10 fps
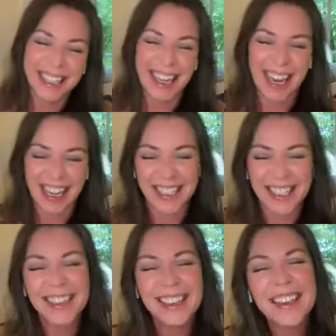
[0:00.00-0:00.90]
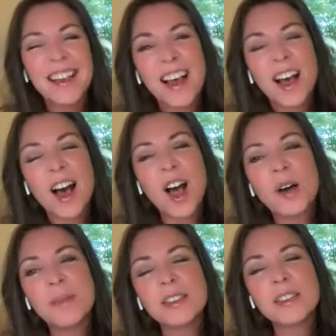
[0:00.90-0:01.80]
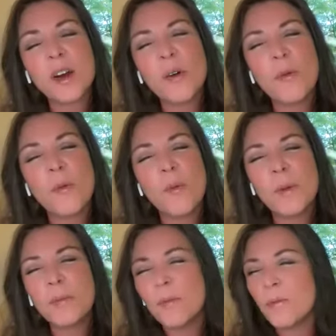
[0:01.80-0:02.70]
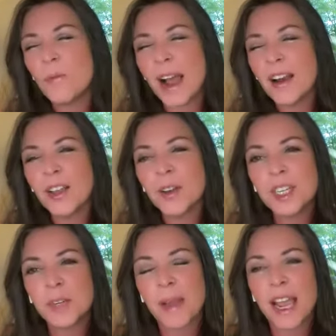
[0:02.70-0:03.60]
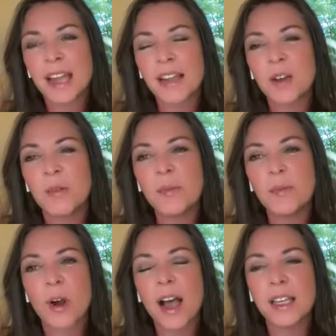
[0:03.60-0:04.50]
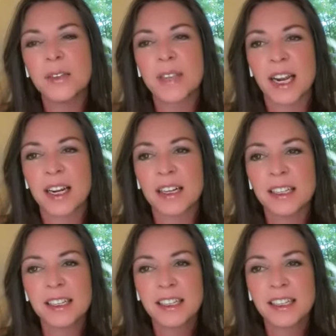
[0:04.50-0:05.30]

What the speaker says: Yes. So what, why are you in Japan? Like, what brought you there?